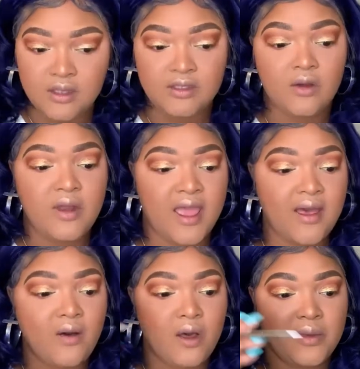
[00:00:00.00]
So
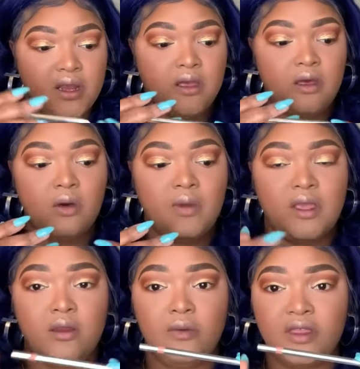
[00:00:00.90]
now I'm gonna go
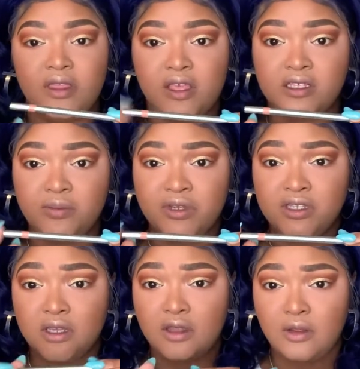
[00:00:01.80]
in with this
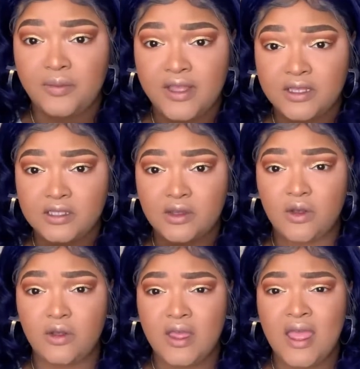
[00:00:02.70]
particular pencil.